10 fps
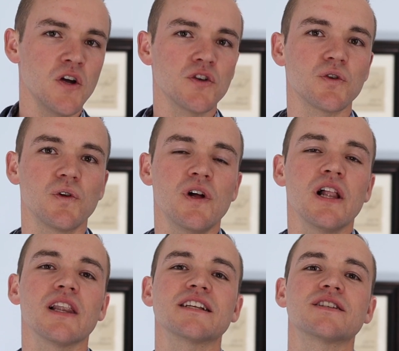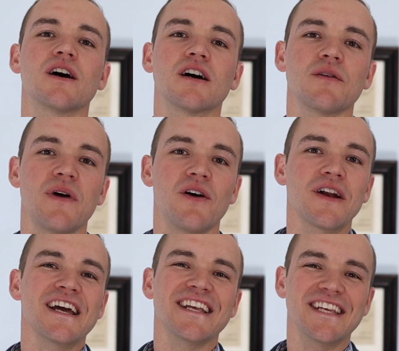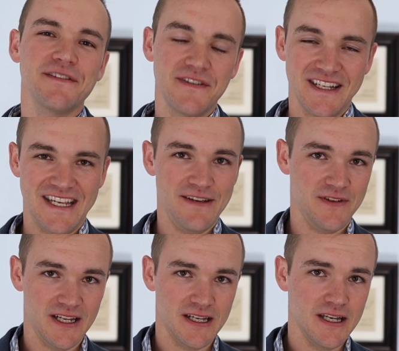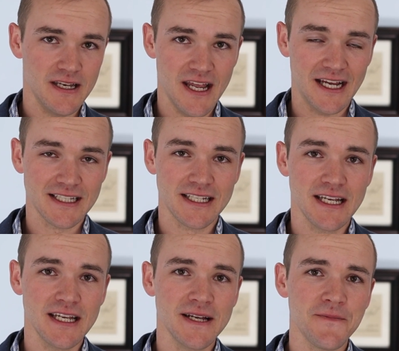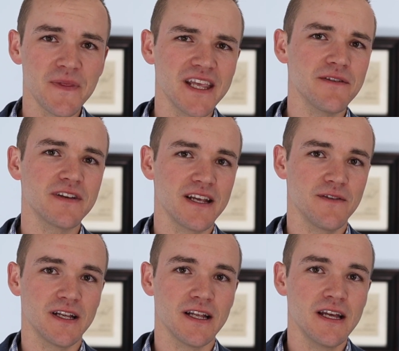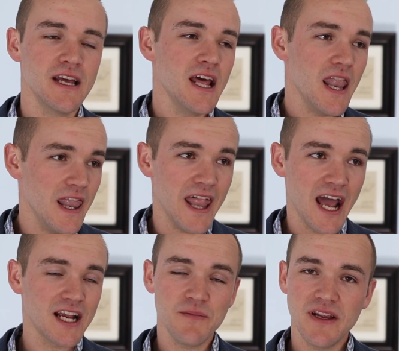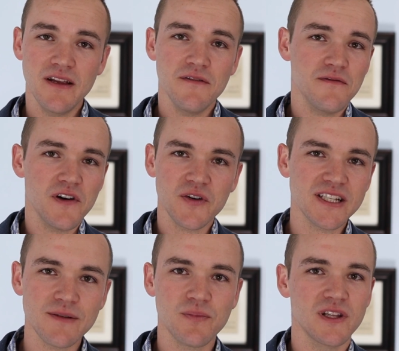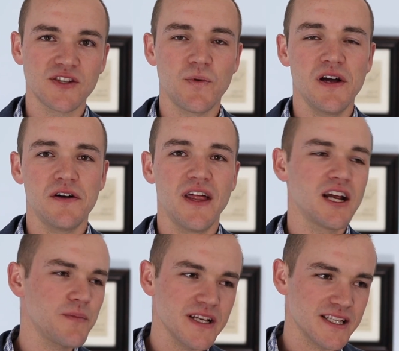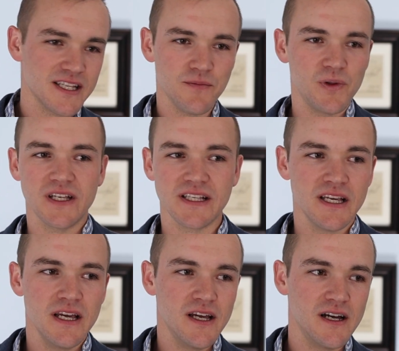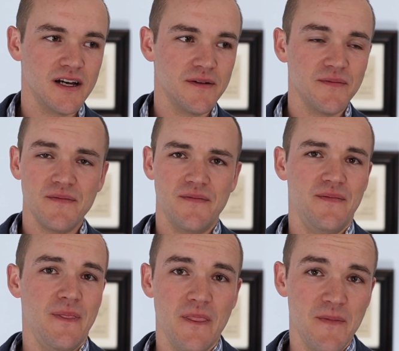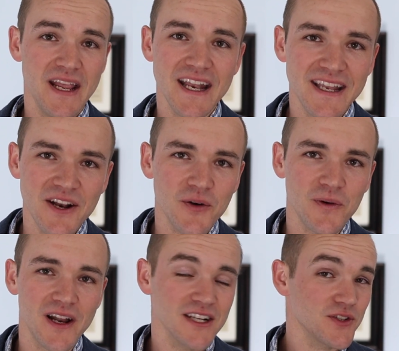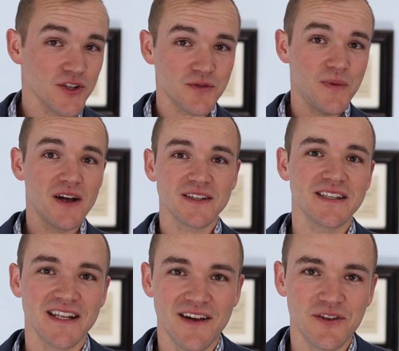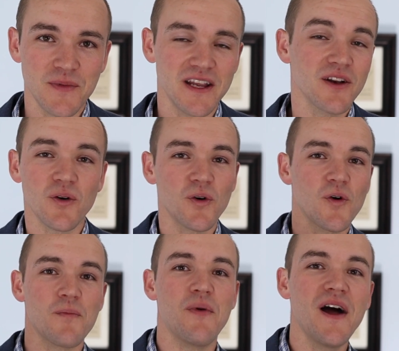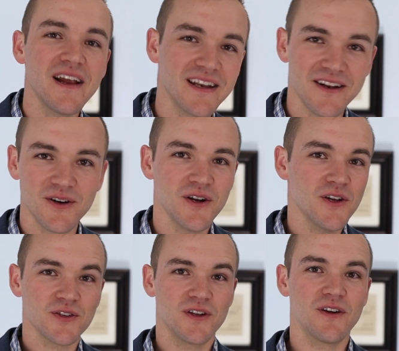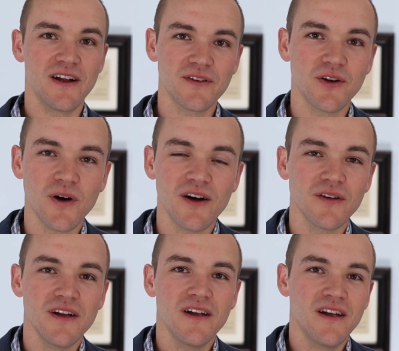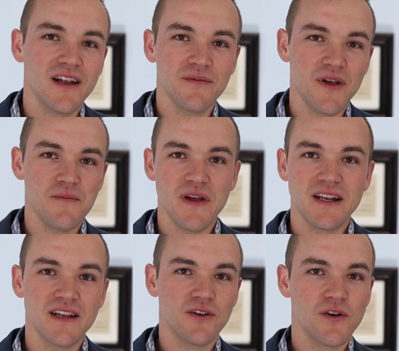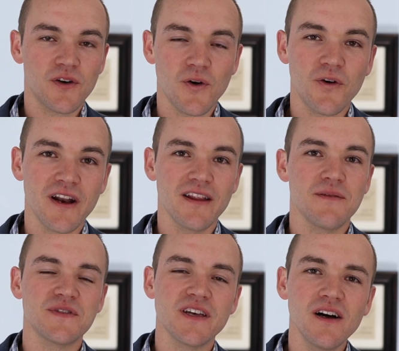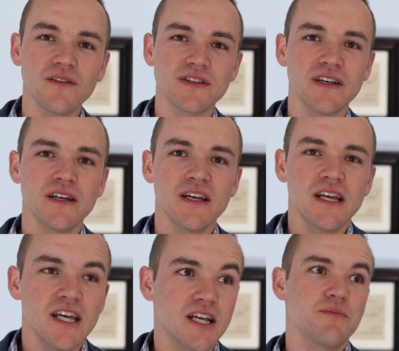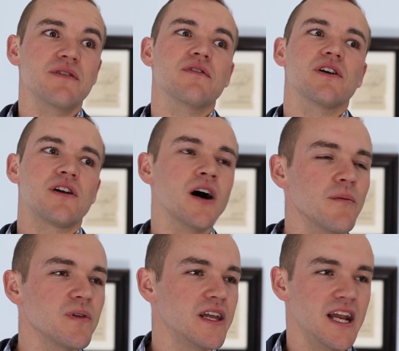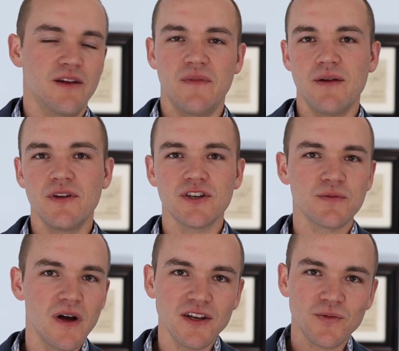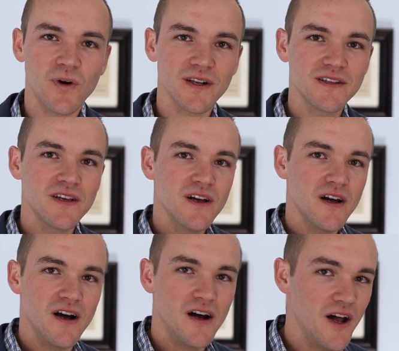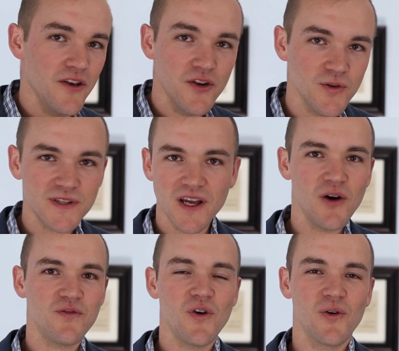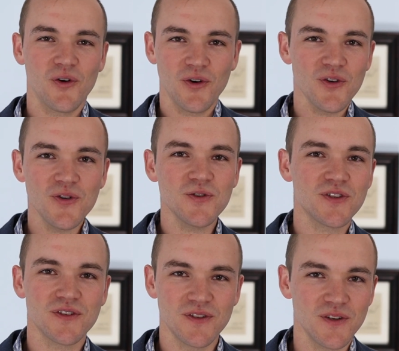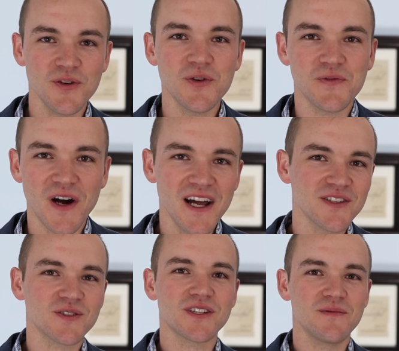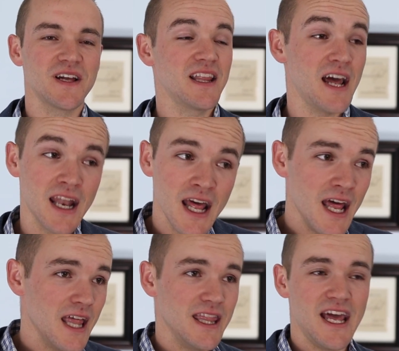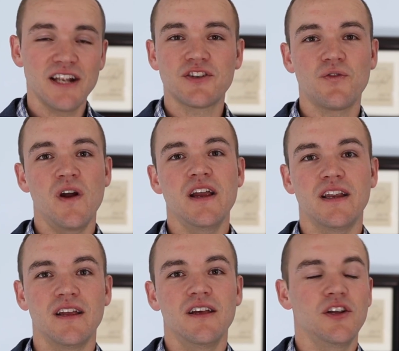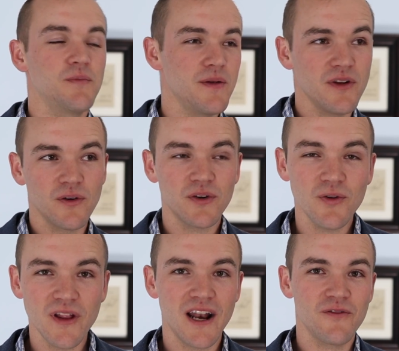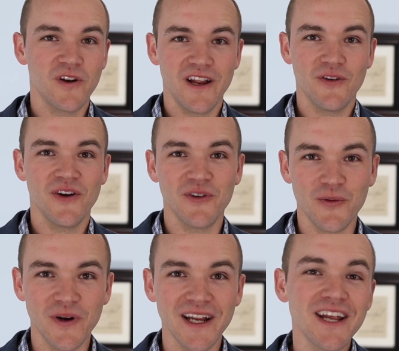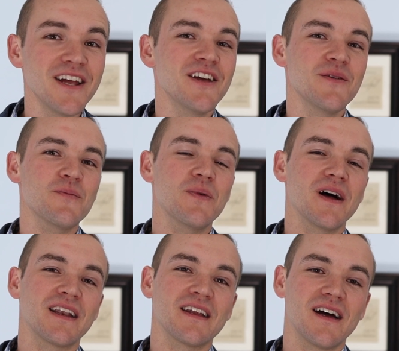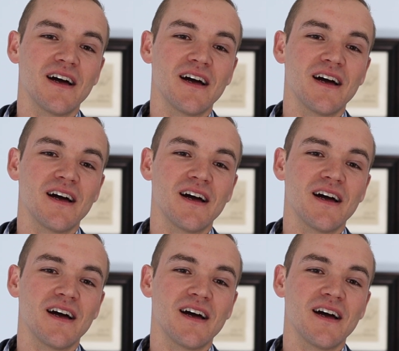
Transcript: So let's talk about gift giving next. Gift giving. That can be very simple as well. That could be as simple as making dinner one night so your spouse doesn't have to make it, or buying dinner so they don't have to go out and make dinner or go get it themselves. It could be very complicated. Maybe your spouse wants a new cell phone or a new device or something like that. That's great. You maybe don't do that every day or every week, but